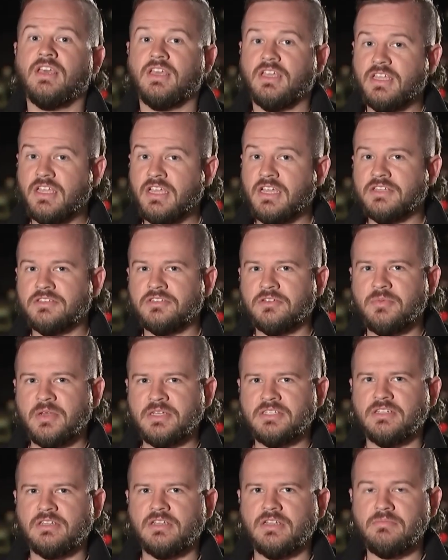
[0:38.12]
Yeah, so
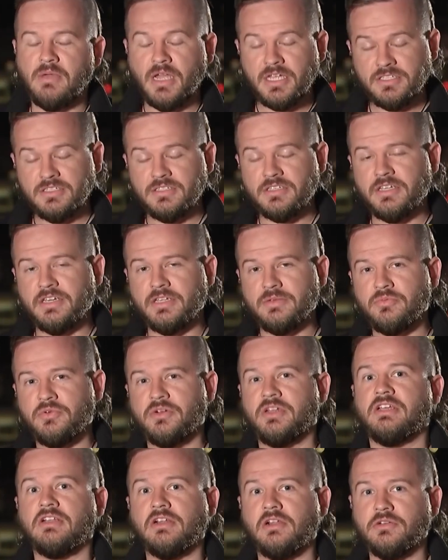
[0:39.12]
basically Mars is getting
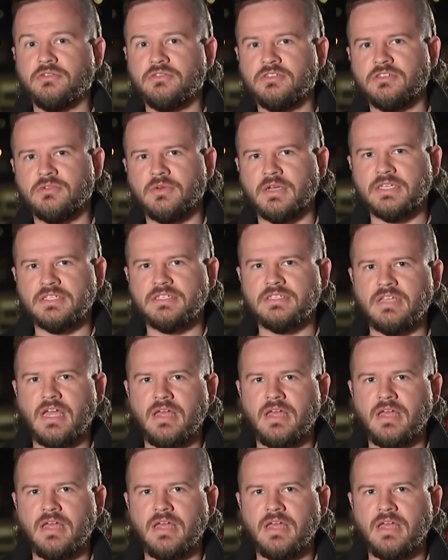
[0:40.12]
pretty close to us,